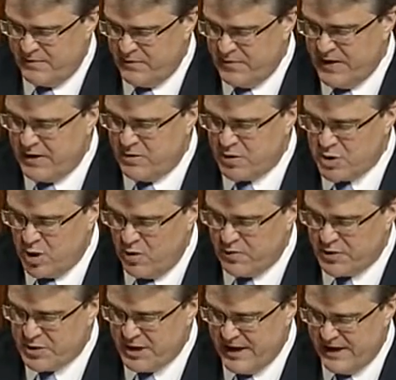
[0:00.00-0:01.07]
vigorous
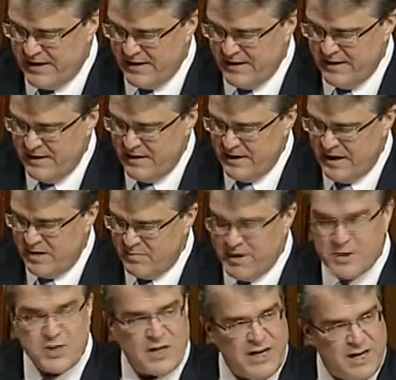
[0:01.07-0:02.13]
oversight in the
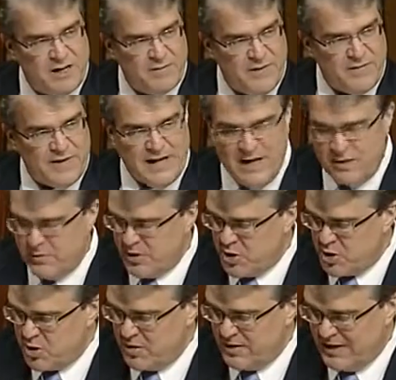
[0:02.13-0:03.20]
months ahead over the VA to
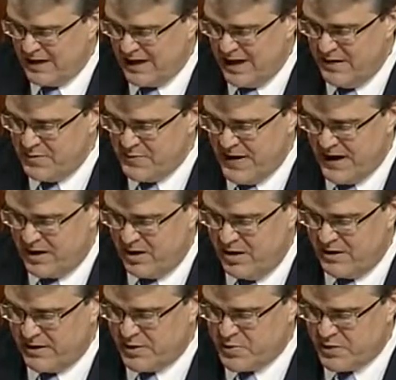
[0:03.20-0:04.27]
ensure that the claims
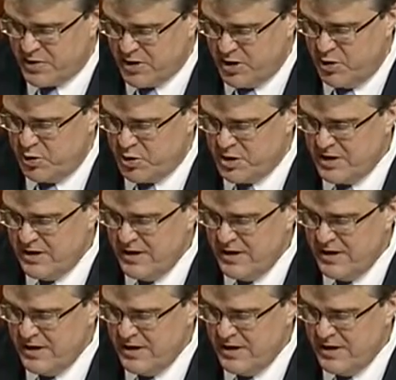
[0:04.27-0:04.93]
backlog is reduced.